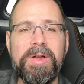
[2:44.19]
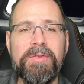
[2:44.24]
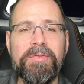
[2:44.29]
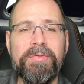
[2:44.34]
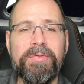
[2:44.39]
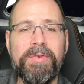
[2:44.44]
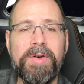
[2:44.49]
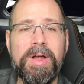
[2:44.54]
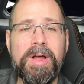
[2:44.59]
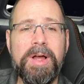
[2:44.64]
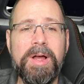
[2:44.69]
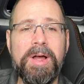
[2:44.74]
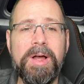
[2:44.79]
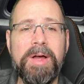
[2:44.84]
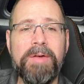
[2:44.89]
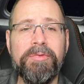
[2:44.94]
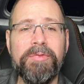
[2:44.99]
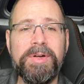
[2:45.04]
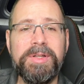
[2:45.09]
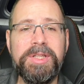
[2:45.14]
a, fr
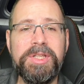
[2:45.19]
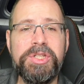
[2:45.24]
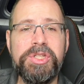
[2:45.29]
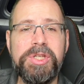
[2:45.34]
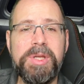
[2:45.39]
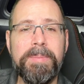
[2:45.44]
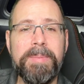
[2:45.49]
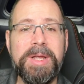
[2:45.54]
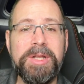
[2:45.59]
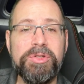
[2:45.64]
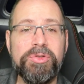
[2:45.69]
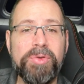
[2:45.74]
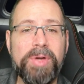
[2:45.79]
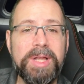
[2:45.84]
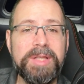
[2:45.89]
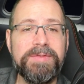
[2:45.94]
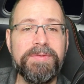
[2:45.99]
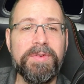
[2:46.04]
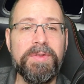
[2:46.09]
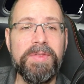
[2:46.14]
a friendly ship may
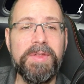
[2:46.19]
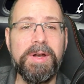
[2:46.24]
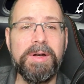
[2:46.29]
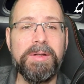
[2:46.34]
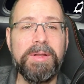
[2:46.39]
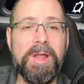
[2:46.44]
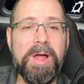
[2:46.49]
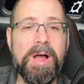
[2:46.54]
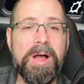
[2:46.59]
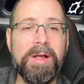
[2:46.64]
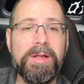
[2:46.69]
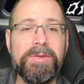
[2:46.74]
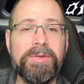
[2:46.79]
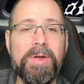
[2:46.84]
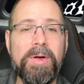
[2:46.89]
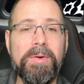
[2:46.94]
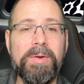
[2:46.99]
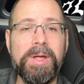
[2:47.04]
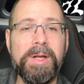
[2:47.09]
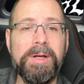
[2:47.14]
transfer their lock
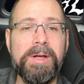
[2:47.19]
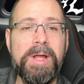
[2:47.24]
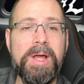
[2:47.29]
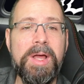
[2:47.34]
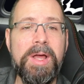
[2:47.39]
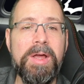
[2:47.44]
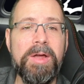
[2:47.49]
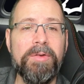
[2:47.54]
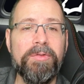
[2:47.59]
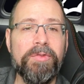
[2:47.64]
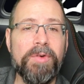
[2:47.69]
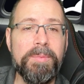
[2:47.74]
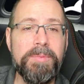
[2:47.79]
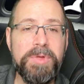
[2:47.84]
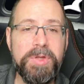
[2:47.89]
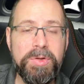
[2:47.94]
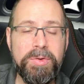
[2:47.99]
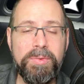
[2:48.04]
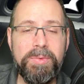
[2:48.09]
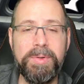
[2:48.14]
token from
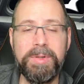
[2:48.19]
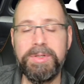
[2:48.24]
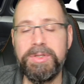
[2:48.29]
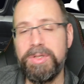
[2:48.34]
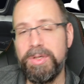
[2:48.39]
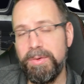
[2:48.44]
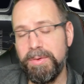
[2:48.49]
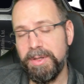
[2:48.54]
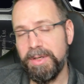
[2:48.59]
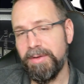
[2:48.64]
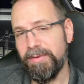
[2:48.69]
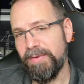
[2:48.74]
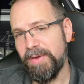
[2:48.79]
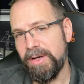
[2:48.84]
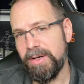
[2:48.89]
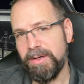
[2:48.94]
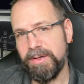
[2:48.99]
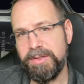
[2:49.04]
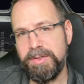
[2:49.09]
you to the defender.